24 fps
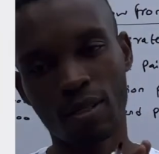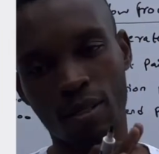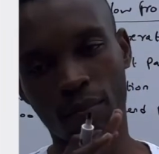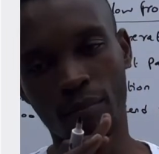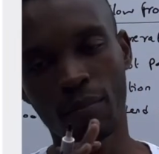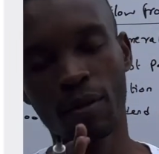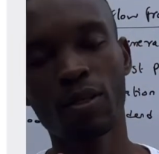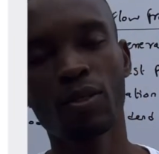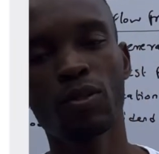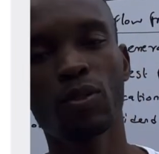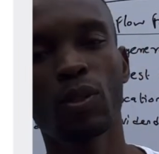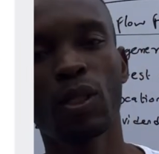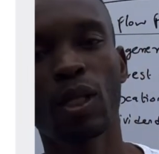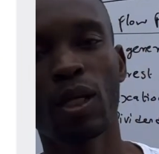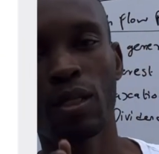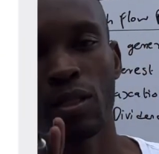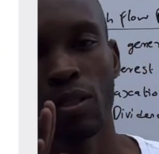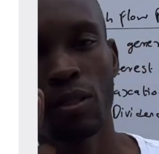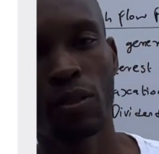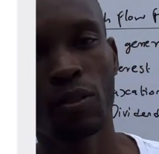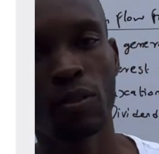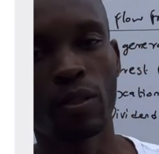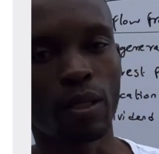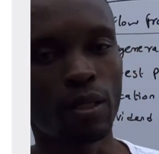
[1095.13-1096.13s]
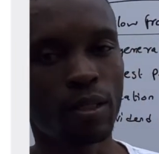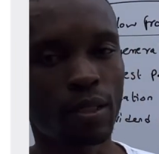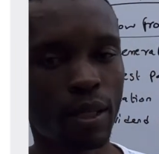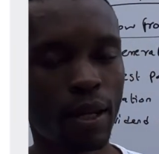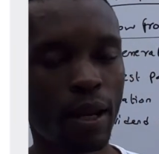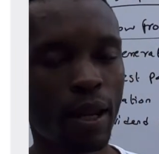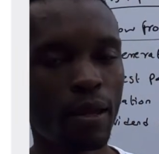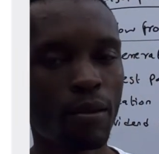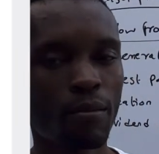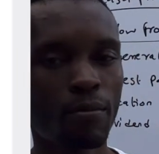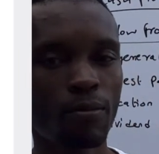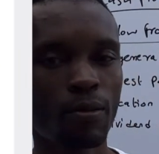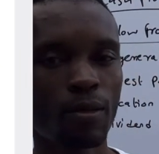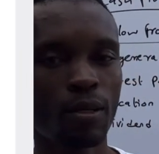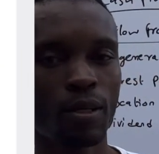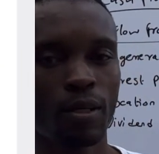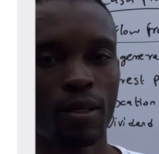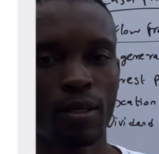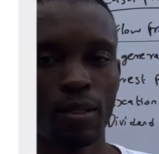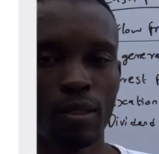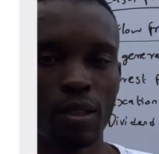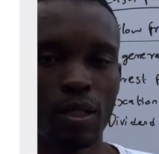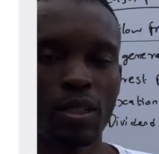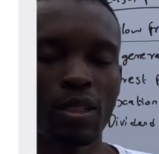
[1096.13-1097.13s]
make sure that you subscribe
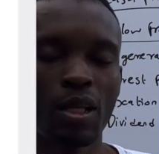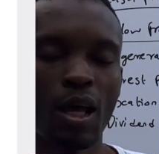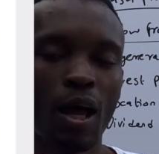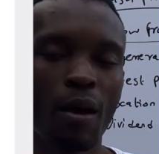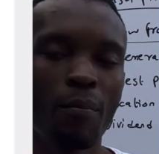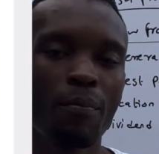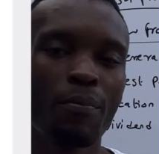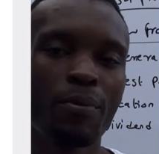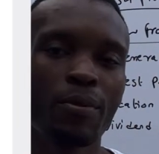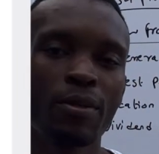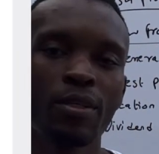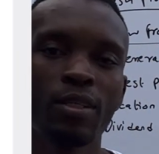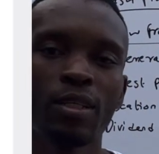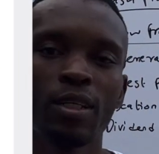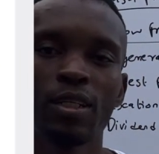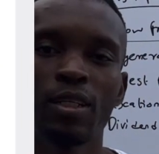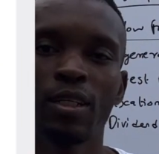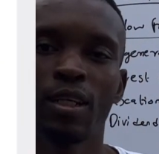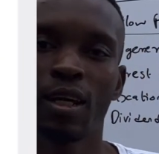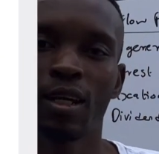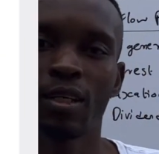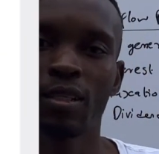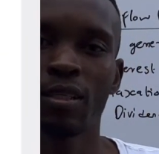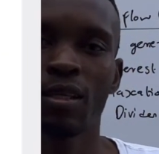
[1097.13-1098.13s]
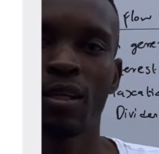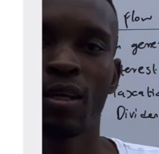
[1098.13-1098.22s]
just appreciate us